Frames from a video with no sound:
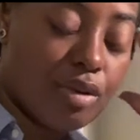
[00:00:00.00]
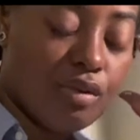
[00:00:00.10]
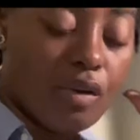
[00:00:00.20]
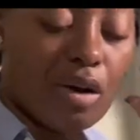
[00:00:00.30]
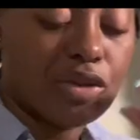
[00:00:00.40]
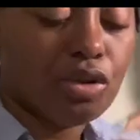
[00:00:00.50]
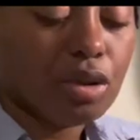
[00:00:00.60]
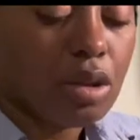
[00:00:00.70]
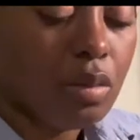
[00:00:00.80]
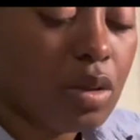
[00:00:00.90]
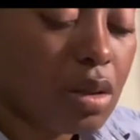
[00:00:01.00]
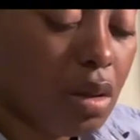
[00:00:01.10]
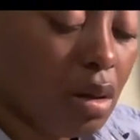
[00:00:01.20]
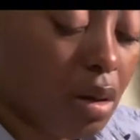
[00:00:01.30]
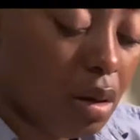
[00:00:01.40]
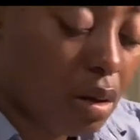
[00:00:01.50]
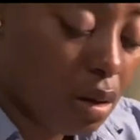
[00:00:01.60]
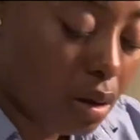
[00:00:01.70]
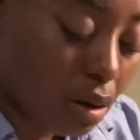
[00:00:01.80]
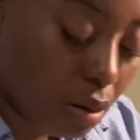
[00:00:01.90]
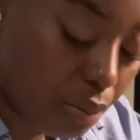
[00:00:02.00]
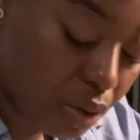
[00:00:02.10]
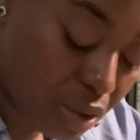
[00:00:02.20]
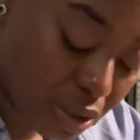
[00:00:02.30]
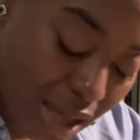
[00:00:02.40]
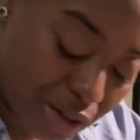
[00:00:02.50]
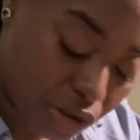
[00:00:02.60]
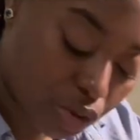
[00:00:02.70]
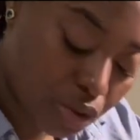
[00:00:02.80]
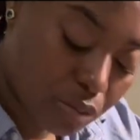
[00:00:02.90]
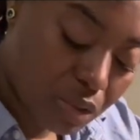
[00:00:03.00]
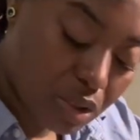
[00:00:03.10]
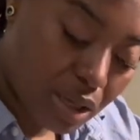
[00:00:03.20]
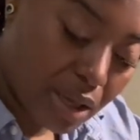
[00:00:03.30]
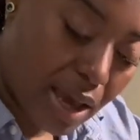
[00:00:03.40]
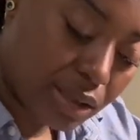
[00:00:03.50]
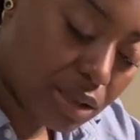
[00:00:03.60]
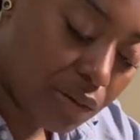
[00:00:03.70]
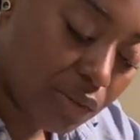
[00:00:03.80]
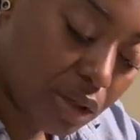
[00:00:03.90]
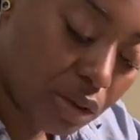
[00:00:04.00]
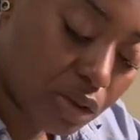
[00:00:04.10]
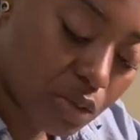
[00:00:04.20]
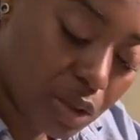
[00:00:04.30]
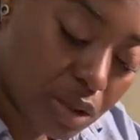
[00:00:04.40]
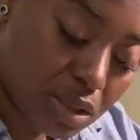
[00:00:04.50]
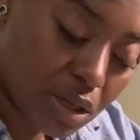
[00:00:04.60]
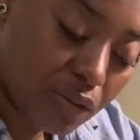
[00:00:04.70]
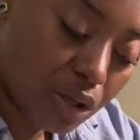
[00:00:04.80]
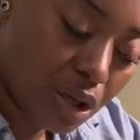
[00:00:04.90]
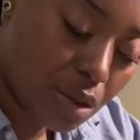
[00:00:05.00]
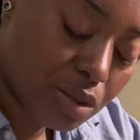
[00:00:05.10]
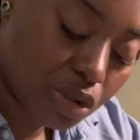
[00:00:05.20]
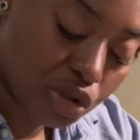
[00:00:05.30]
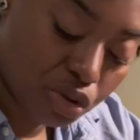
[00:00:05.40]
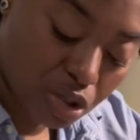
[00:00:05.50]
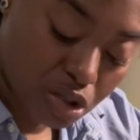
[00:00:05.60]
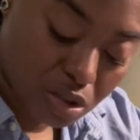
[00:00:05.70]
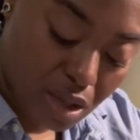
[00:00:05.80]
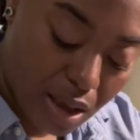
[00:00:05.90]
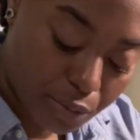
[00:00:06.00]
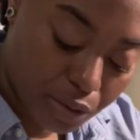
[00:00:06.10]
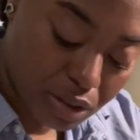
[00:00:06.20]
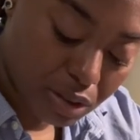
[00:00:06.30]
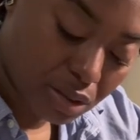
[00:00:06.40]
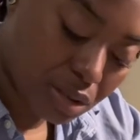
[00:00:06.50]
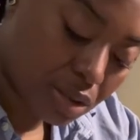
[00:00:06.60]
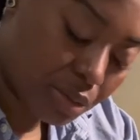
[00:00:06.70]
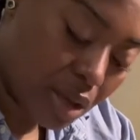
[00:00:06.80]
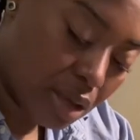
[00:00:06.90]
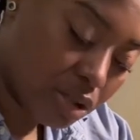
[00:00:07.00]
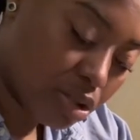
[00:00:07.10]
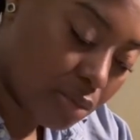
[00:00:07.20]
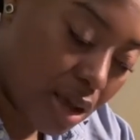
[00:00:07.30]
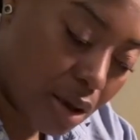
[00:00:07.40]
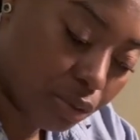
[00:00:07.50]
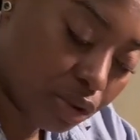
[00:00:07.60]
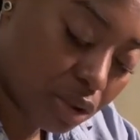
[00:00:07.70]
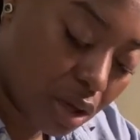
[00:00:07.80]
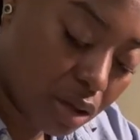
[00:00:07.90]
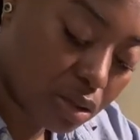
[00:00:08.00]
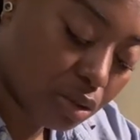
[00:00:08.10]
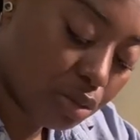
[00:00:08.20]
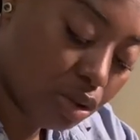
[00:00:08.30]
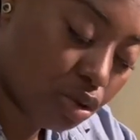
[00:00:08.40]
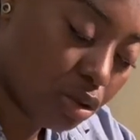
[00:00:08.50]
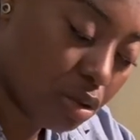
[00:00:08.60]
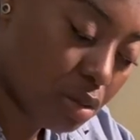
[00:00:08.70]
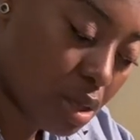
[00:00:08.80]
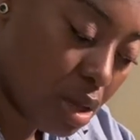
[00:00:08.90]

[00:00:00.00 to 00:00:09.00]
you false dreams. But there's a lot of dream state activity here as well. Seven of Cups is dreams. High Priestess is subconscious mind, which could also be dreams.